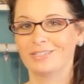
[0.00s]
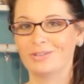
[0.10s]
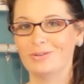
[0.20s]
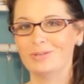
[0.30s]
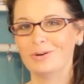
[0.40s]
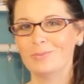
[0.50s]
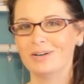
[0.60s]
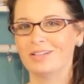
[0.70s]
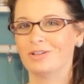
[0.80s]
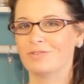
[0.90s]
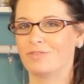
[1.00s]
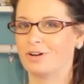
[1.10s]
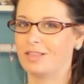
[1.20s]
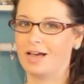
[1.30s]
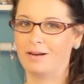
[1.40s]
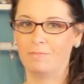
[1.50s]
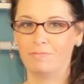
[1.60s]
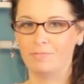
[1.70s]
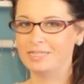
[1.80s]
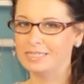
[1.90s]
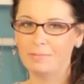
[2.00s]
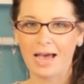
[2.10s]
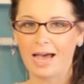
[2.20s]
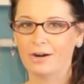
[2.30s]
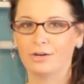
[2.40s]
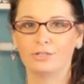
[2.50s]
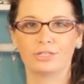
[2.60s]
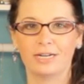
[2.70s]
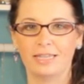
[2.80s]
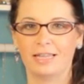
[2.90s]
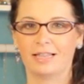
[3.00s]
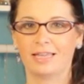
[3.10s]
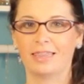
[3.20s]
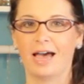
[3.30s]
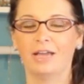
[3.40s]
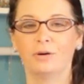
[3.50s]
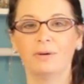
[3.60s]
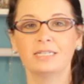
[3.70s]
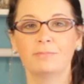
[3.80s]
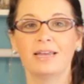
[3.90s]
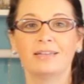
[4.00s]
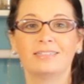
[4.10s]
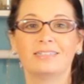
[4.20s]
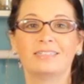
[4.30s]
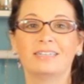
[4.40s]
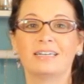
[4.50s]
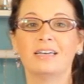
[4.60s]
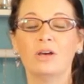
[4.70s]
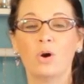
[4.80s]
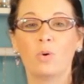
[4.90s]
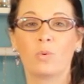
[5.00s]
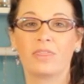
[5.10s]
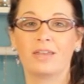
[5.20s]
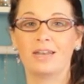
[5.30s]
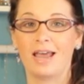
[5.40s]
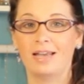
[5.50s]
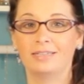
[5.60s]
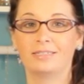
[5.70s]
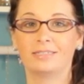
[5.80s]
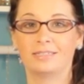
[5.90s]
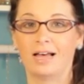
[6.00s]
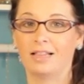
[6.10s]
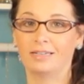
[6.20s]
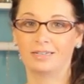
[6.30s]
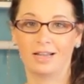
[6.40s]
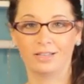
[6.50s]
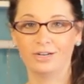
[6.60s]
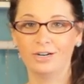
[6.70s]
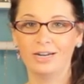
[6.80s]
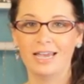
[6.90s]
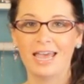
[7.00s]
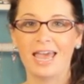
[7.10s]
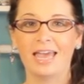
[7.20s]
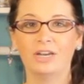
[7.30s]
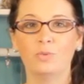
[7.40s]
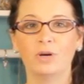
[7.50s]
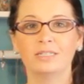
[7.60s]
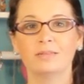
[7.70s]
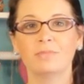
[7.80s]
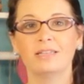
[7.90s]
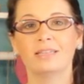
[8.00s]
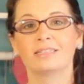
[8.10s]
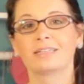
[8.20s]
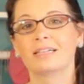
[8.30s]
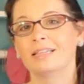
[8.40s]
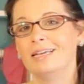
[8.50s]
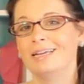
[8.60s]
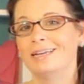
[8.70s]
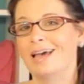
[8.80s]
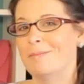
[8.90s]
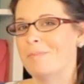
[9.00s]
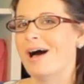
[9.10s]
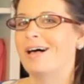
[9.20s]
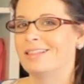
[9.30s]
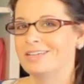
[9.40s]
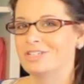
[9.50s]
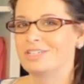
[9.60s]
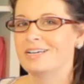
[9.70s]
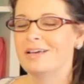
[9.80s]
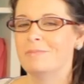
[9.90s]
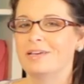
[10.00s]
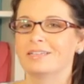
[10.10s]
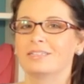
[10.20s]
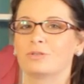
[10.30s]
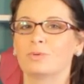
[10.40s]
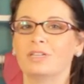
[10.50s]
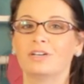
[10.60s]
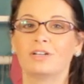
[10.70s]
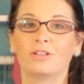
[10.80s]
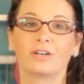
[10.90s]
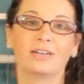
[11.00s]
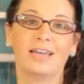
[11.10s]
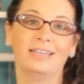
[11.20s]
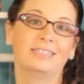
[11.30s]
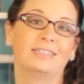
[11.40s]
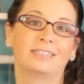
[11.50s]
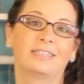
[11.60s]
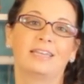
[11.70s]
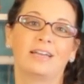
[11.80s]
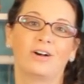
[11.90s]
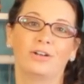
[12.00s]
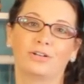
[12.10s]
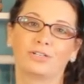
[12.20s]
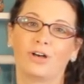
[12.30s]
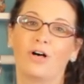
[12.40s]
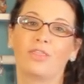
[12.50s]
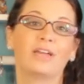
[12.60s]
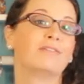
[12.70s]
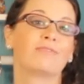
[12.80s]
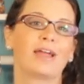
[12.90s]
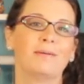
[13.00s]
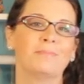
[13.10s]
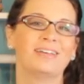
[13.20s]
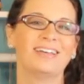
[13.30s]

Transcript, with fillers: So you don't want to look for a lot of busy patterns or anything like that. Your best bet is to stick with a nice, solid color, and you want something that's clean and polished because it's really going to look nice and sleek on your tall, thin frame.